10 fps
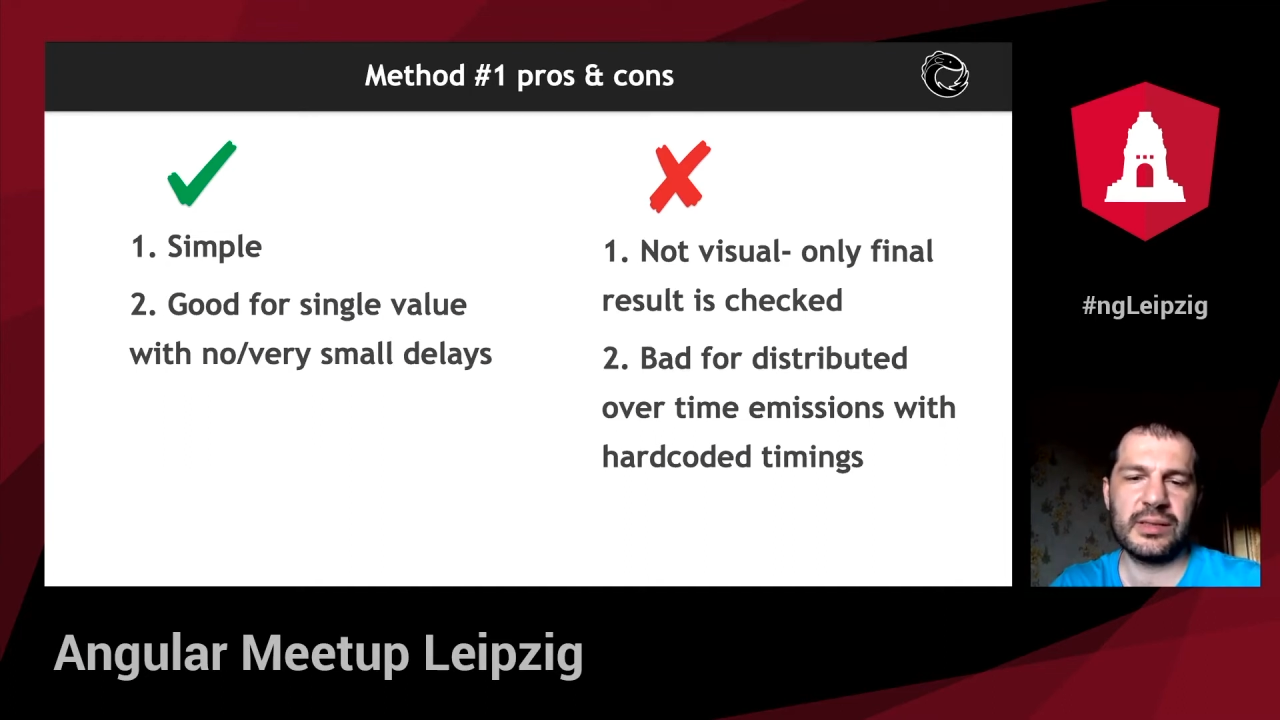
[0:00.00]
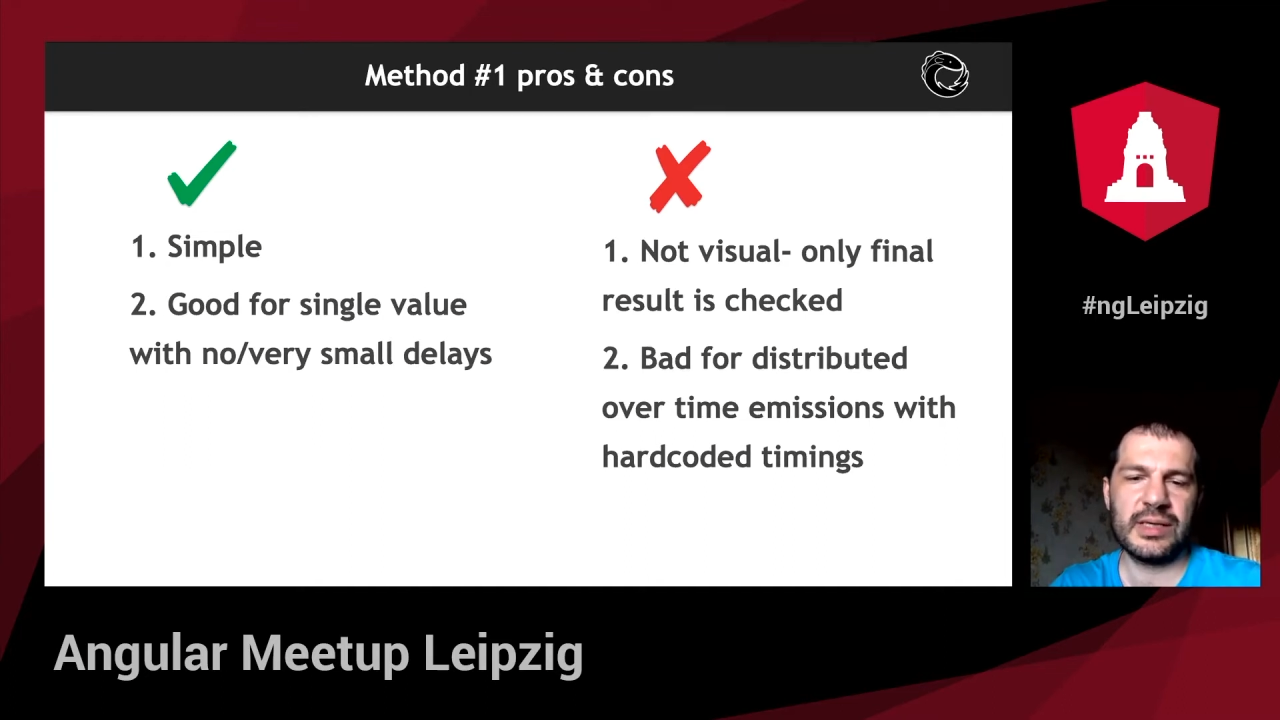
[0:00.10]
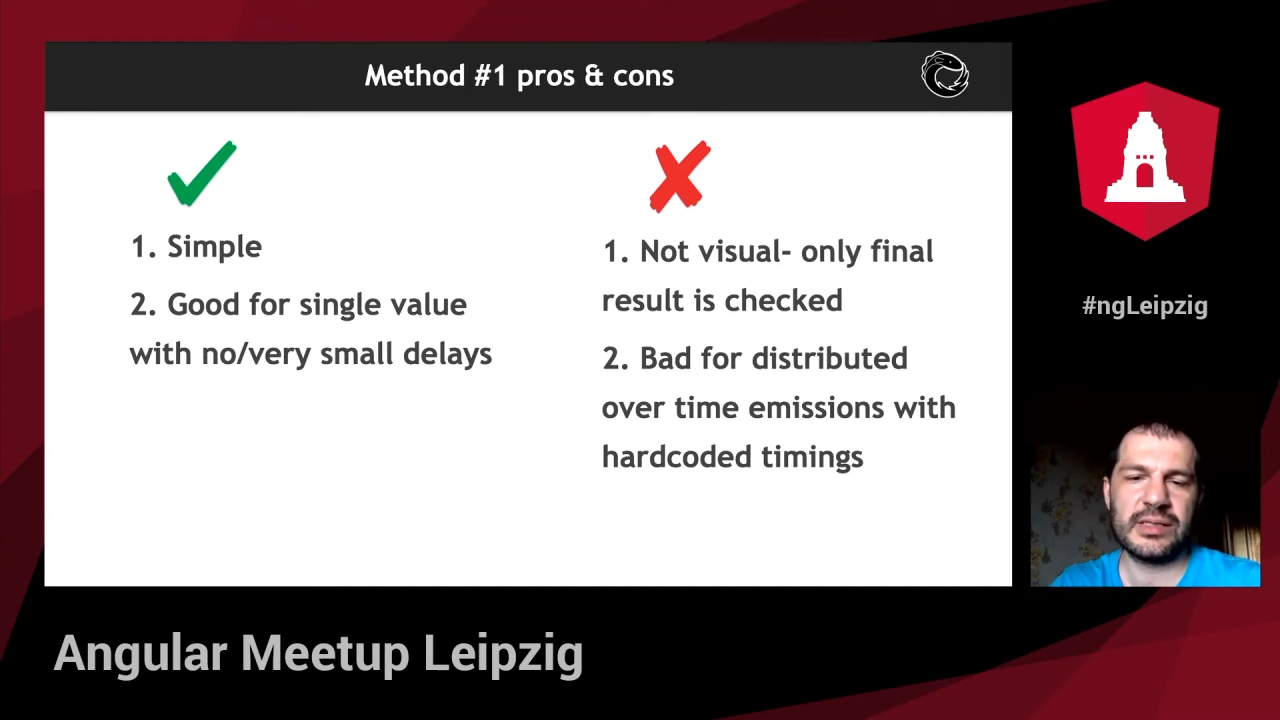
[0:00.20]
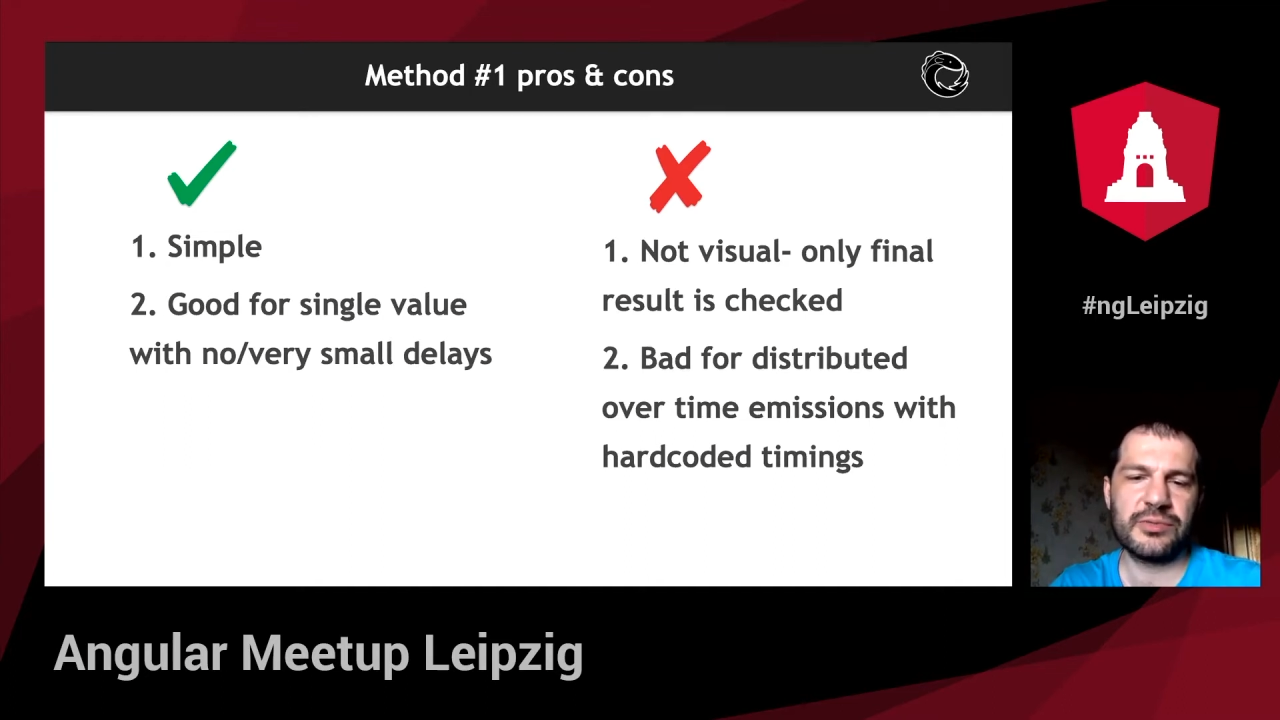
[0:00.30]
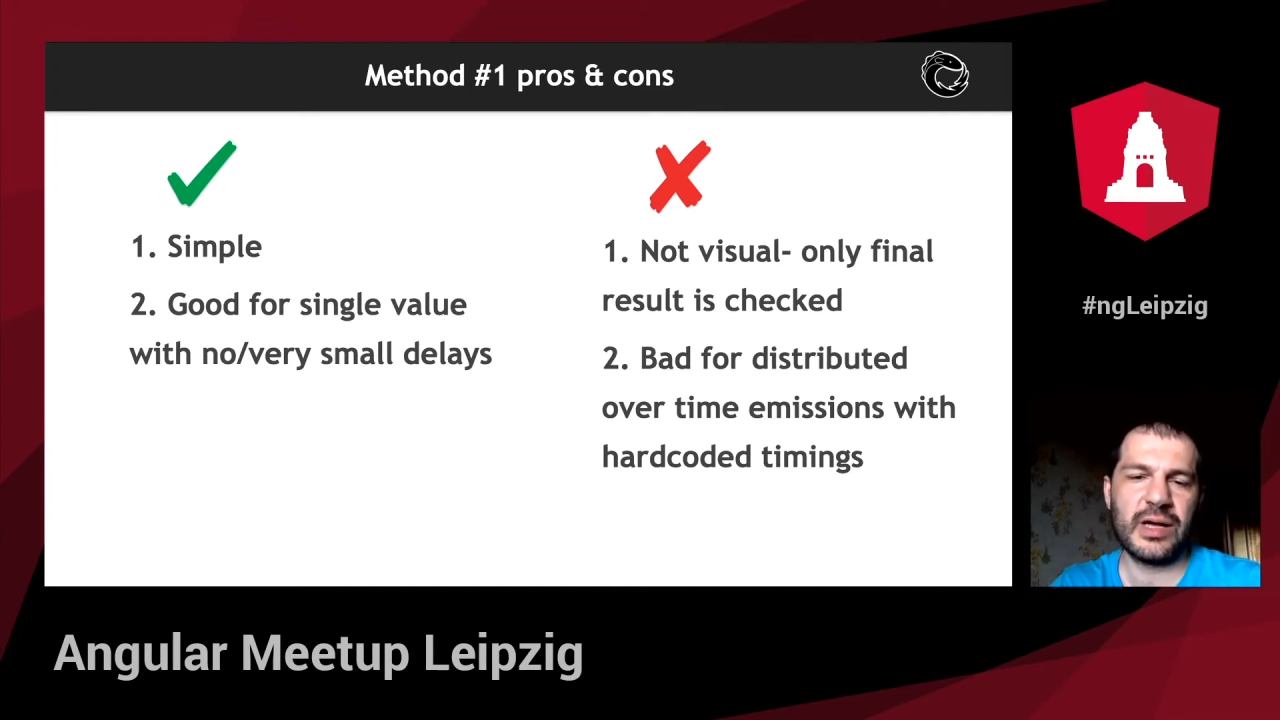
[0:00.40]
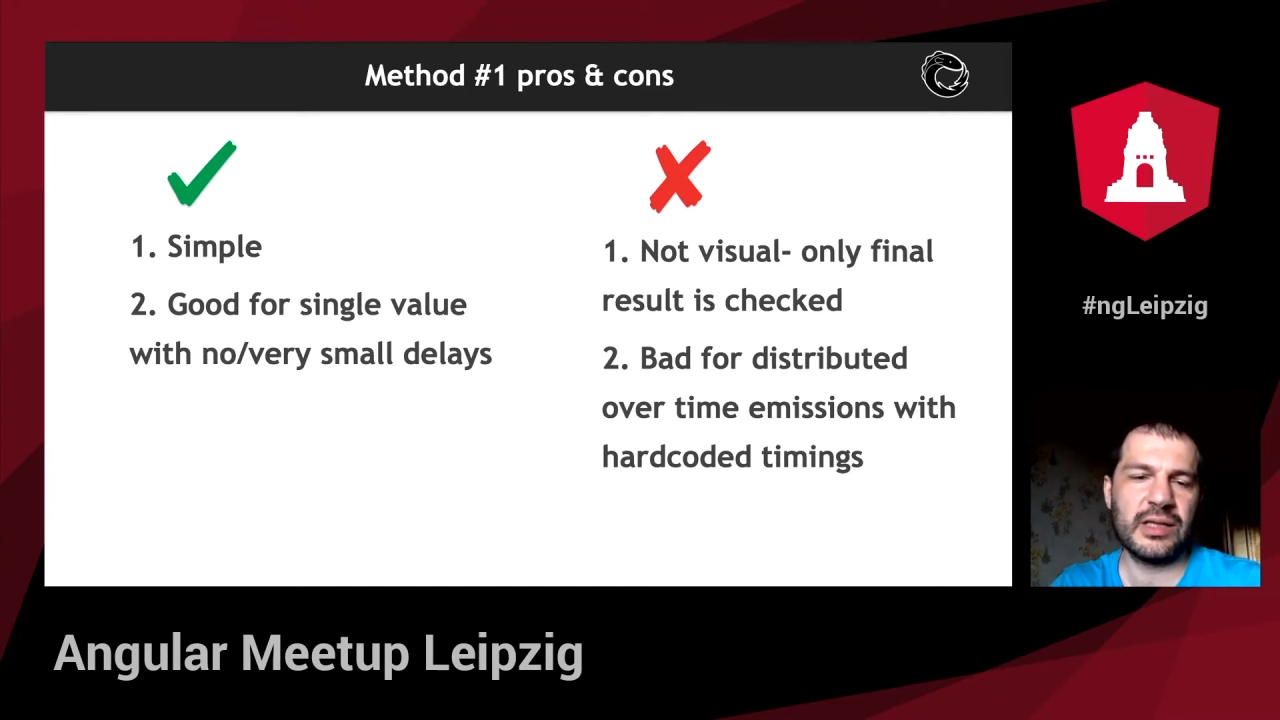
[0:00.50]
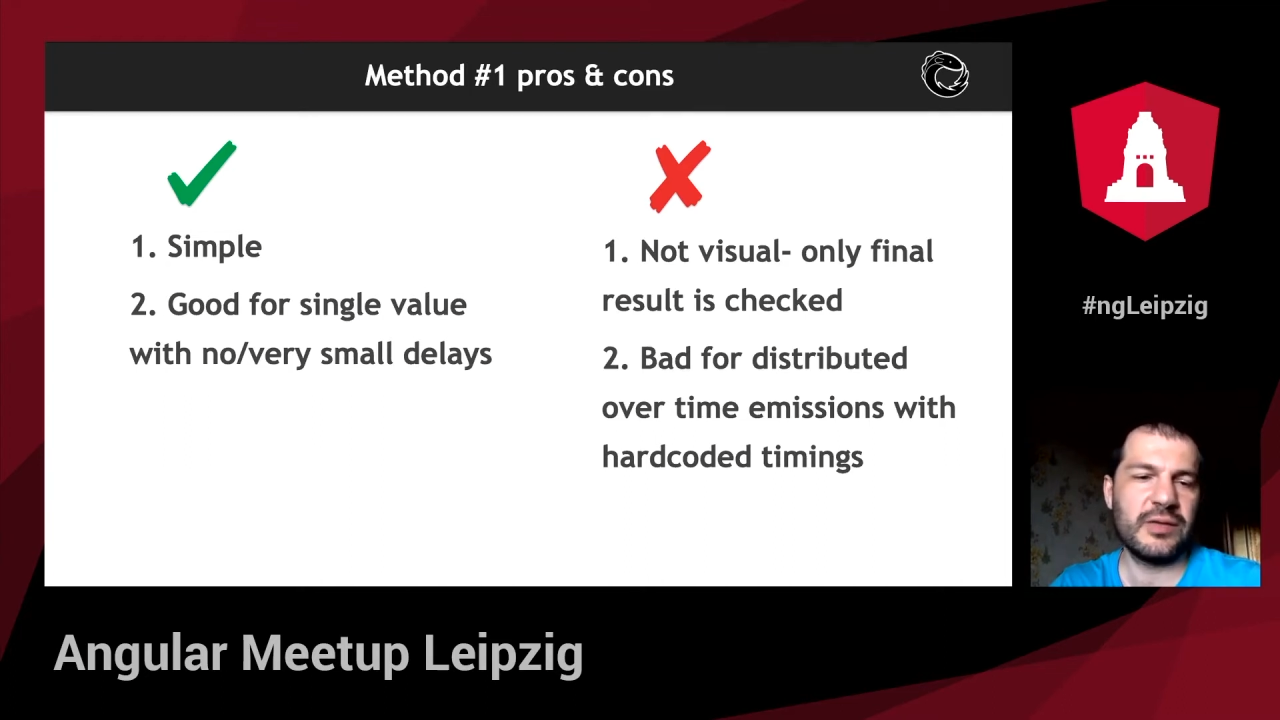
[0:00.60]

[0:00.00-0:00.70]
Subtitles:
test running